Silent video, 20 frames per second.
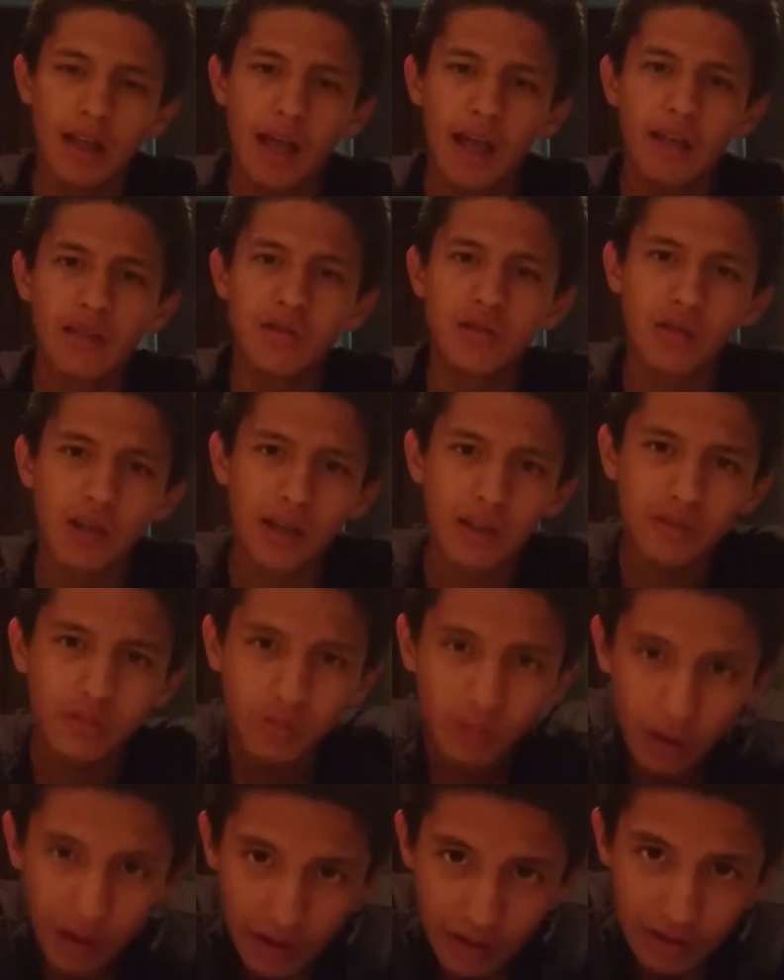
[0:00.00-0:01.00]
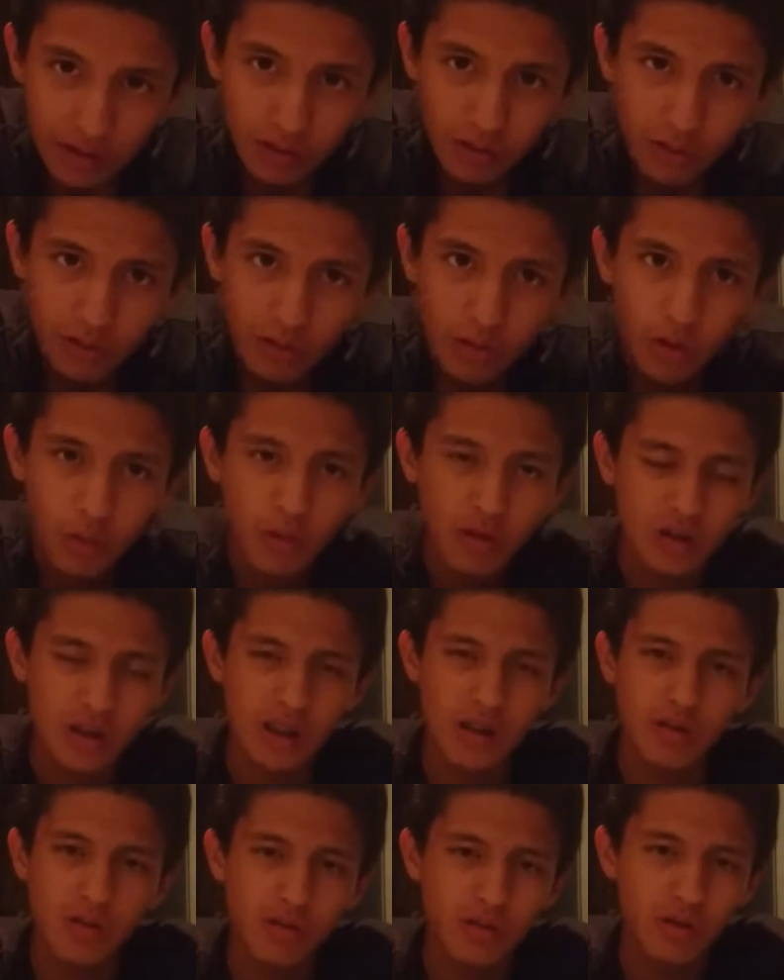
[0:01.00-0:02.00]
and you got 1
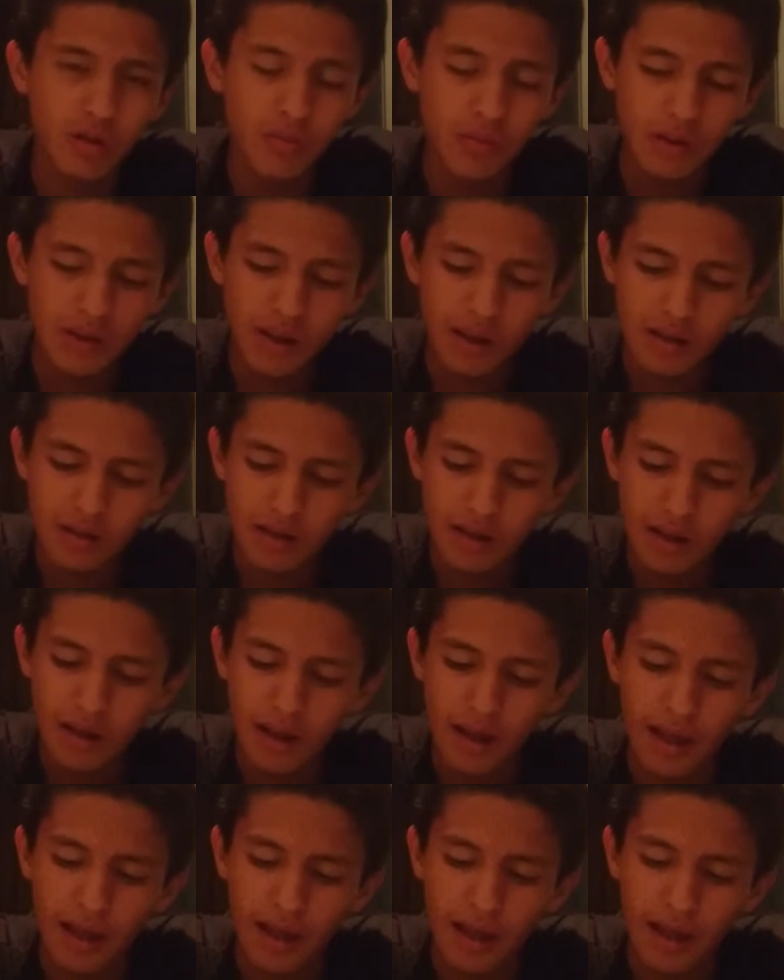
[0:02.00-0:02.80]
homozygous dominant,